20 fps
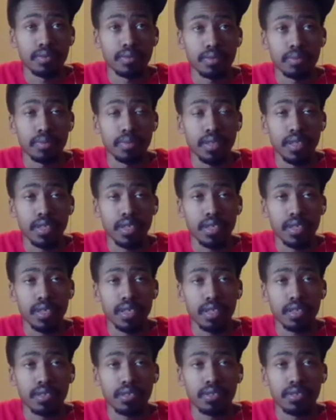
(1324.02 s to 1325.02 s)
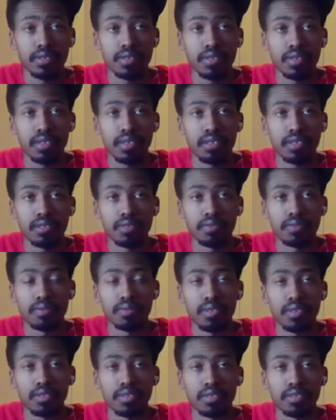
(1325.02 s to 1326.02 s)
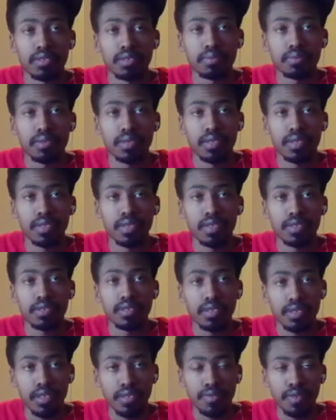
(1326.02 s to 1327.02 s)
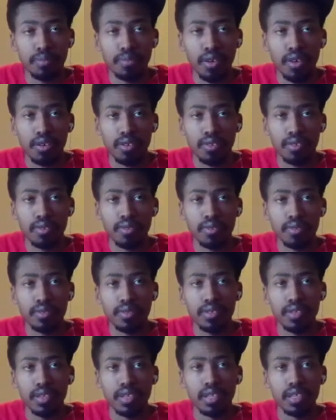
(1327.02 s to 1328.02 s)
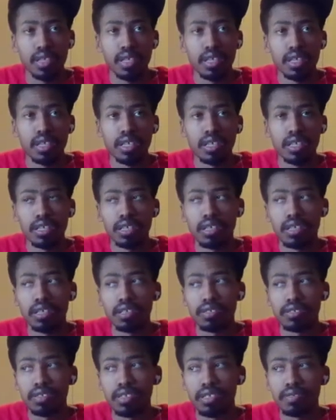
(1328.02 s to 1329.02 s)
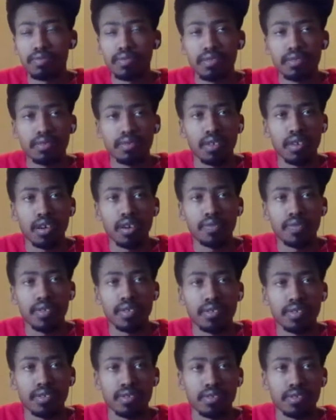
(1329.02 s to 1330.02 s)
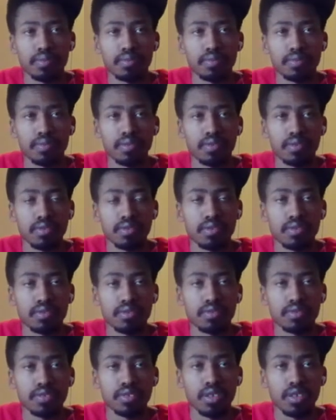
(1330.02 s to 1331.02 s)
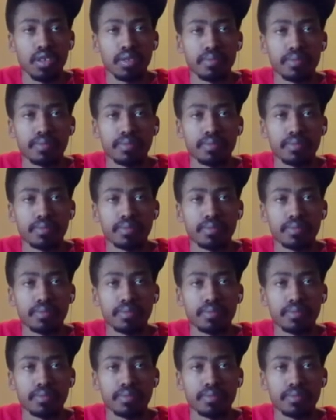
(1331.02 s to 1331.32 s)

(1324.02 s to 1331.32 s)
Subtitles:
was playing against who Washington played. Yes, the Denver Broncos. Denver offense looked a little sharp.